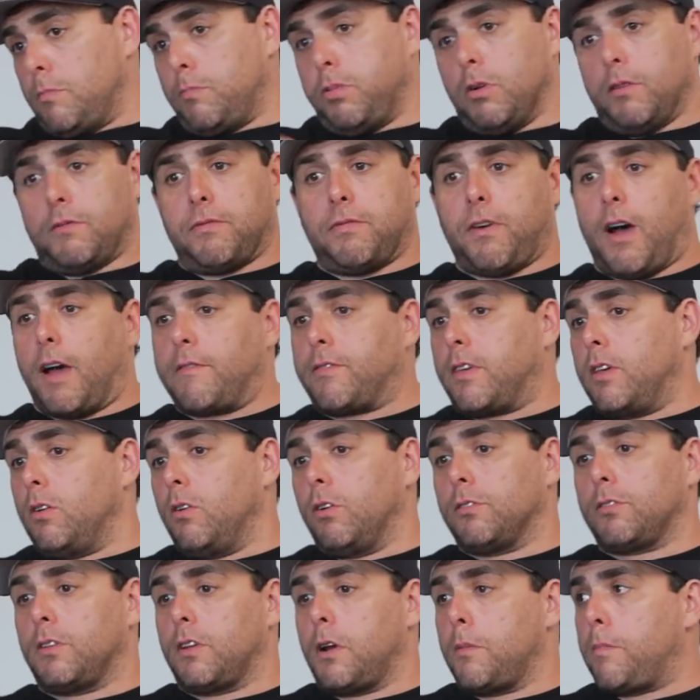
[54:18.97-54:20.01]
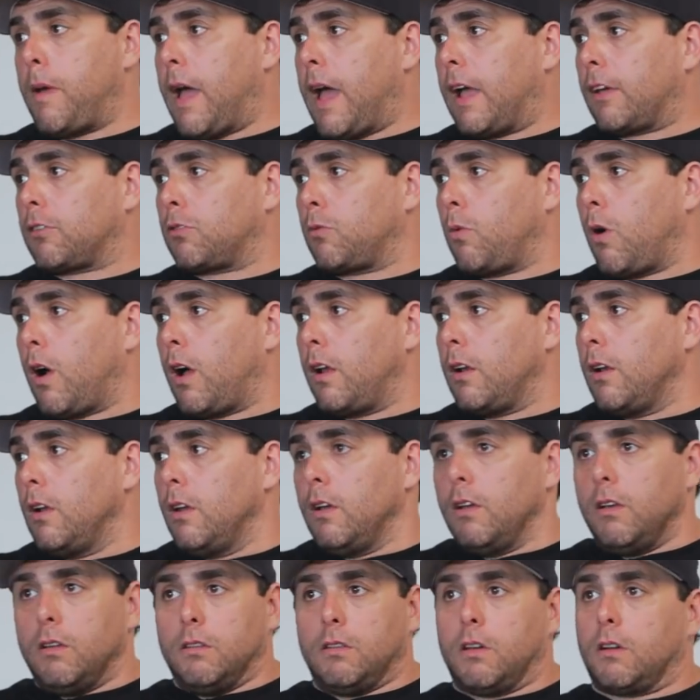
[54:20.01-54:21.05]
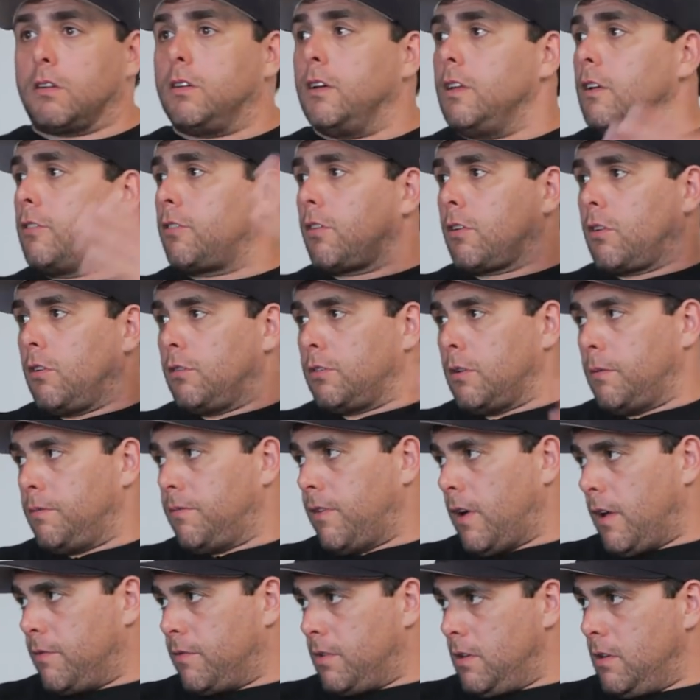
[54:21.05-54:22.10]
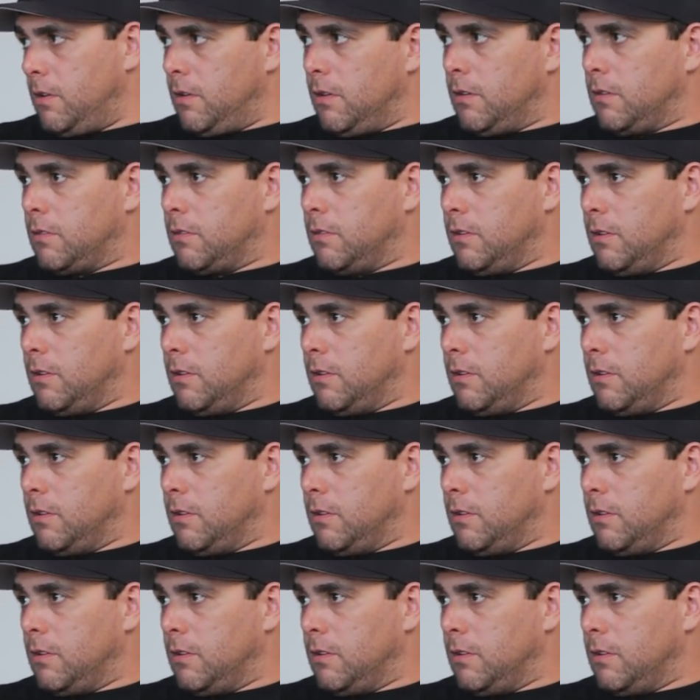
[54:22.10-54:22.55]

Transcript: put 5 kilos on their back squat, their clean and jerk goes up 5 kilos.